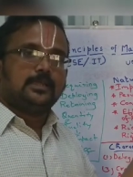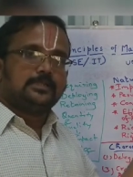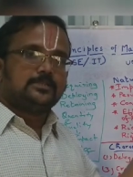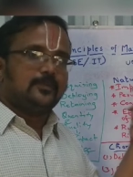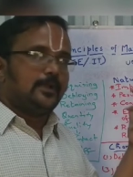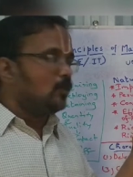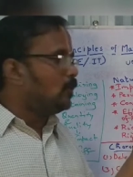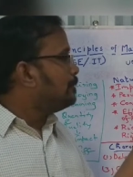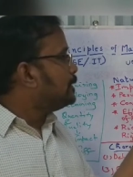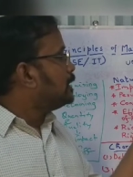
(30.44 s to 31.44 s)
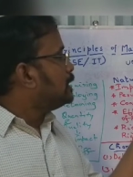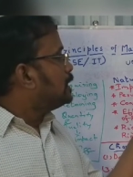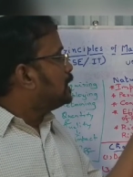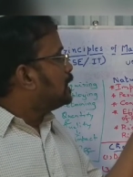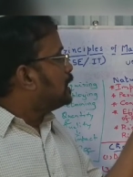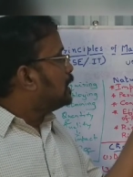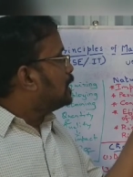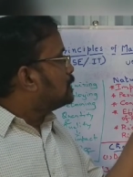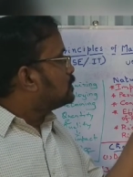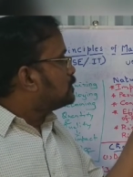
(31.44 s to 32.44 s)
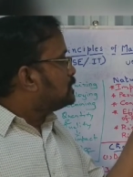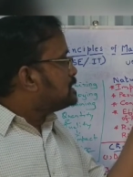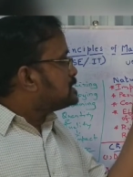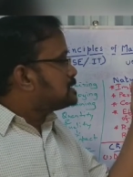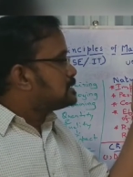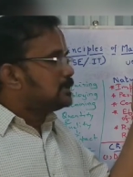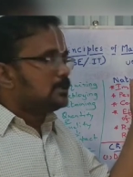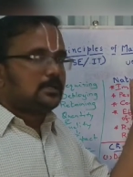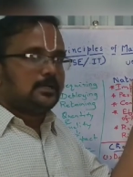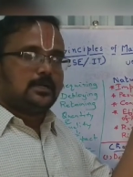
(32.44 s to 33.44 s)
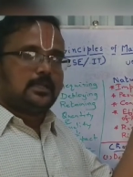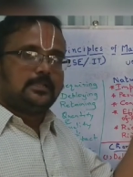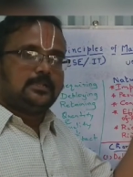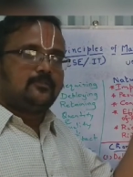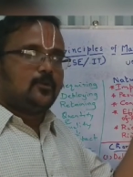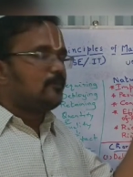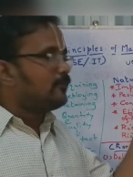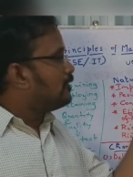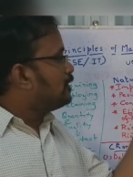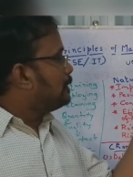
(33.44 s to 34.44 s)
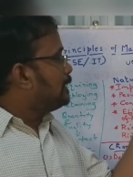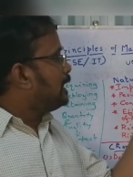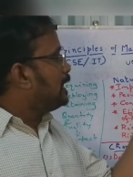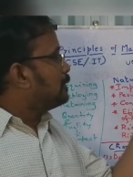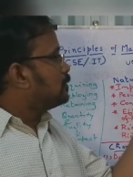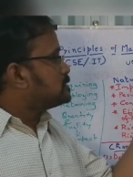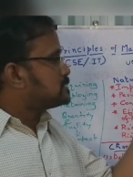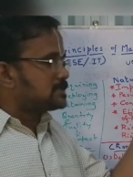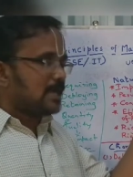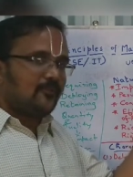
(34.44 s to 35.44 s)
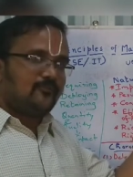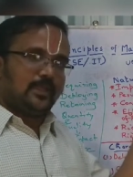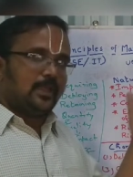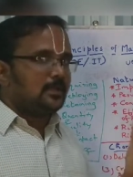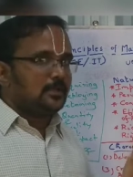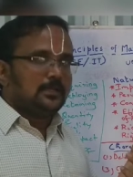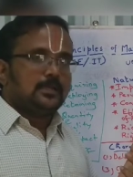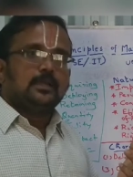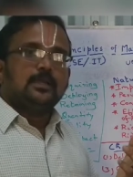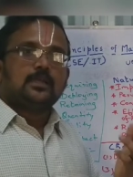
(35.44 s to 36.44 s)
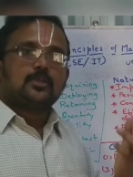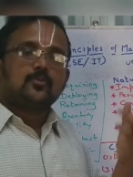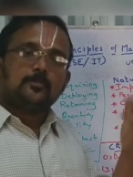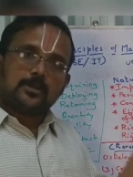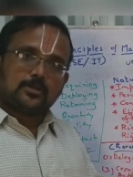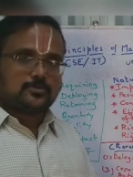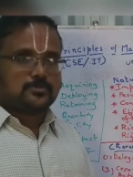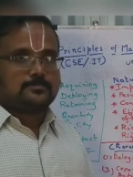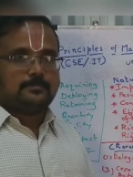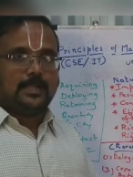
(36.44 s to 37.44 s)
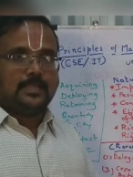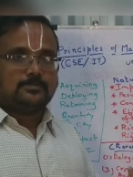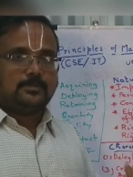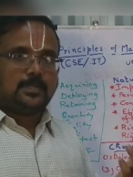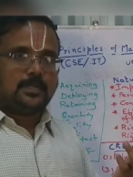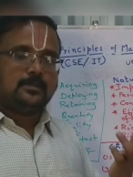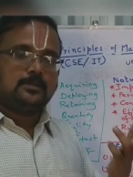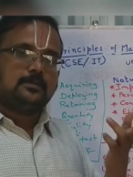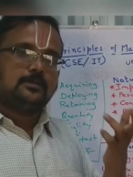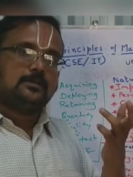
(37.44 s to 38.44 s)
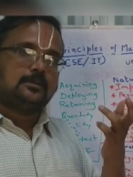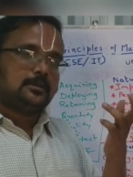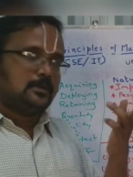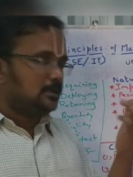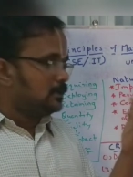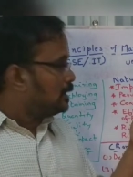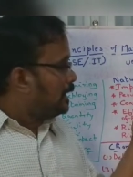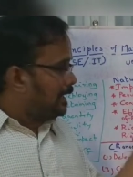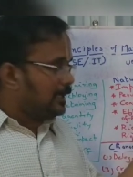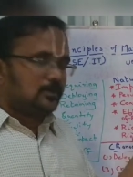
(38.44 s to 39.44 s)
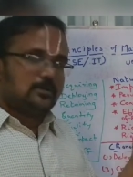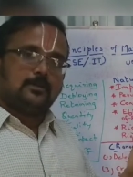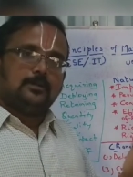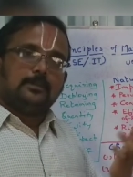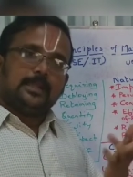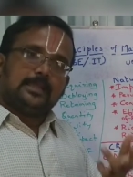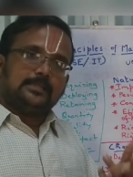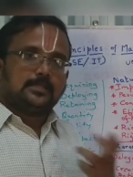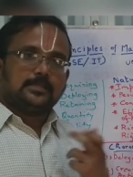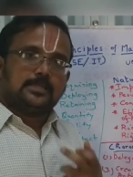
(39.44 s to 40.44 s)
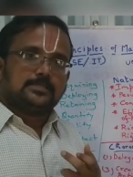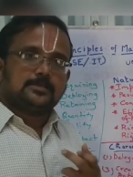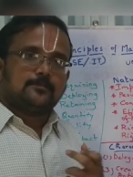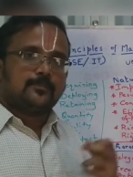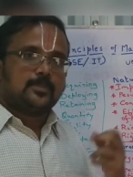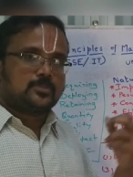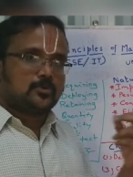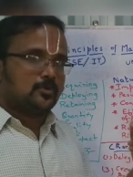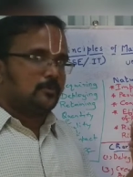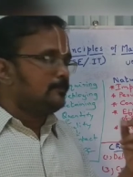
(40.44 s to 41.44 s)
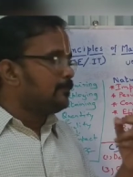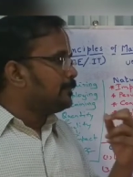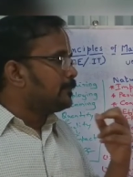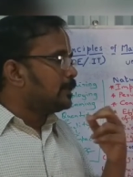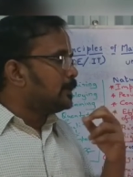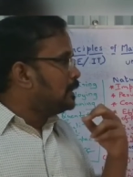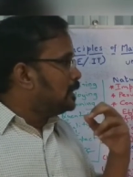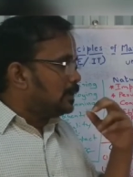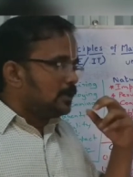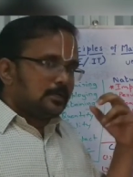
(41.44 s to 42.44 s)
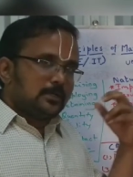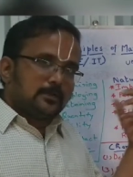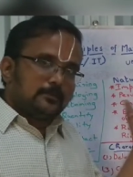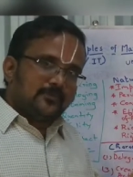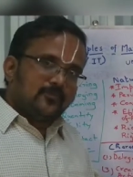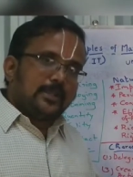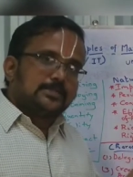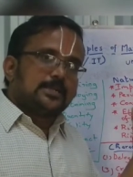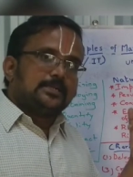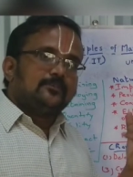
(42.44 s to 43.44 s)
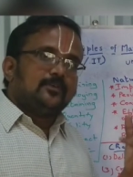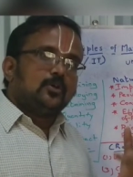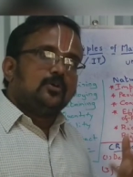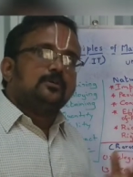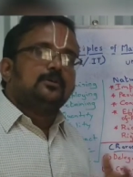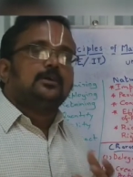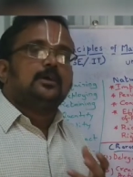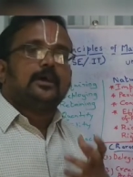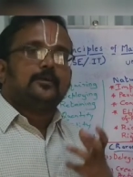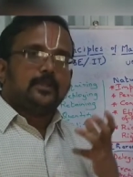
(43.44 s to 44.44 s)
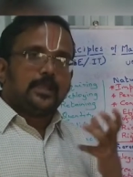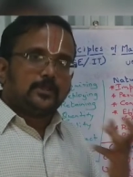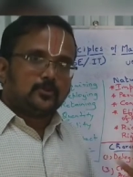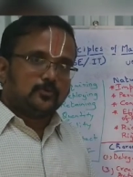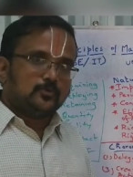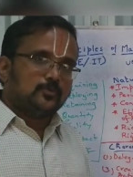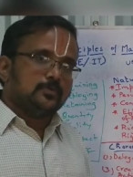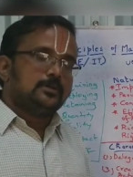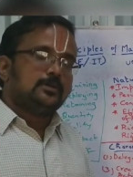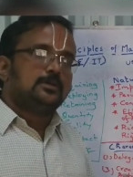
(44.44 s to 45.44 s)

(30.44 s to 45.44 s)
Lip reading: in this video. In this video we will be dealing about staffing, human resource management, and many other things. So before I start the video, I would like to